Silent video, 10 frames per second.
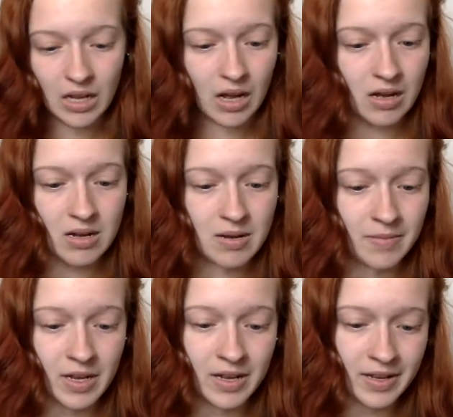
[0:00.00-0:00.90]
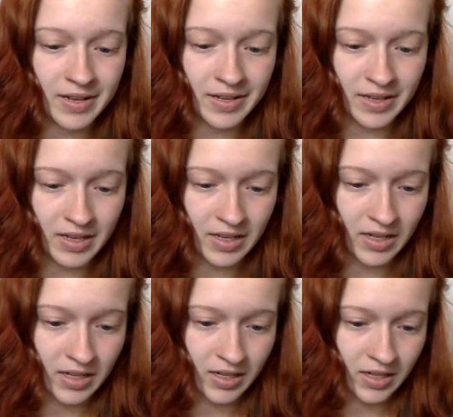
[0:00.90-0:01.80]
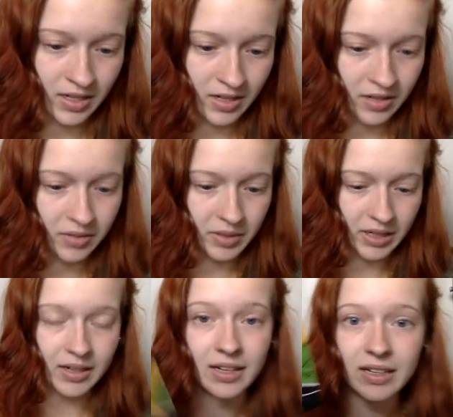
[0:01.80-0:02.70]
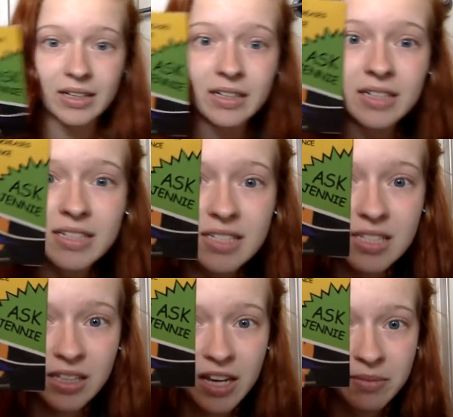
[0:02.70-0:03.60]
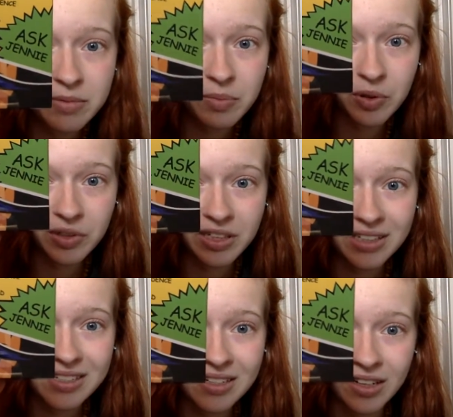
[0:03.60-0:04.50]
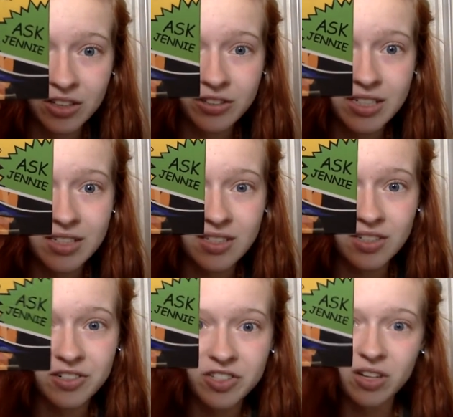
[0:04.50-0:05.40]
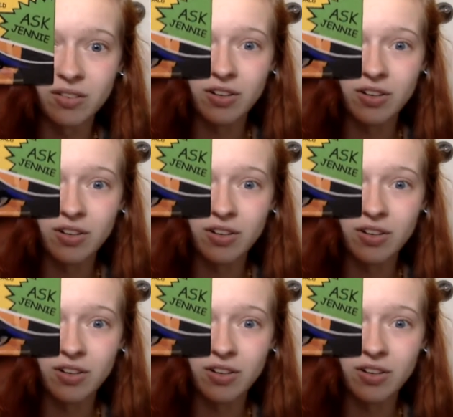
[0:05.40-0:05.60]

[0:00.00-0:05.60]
Um, here we got slams bullies and increases your self